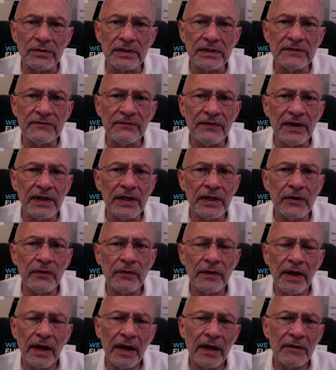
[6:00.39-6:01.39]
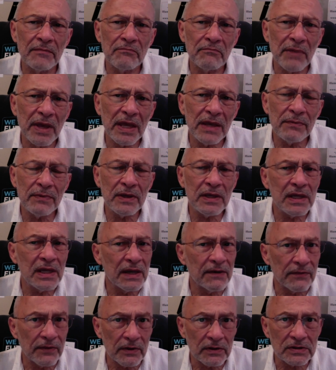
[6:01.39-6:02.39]
this video, and maybe,
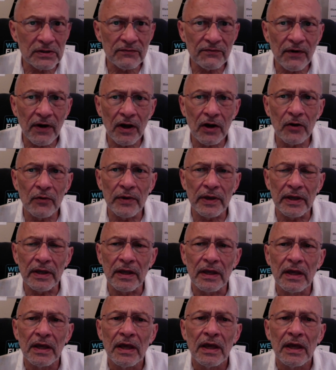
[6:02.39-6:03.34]
if there's a following,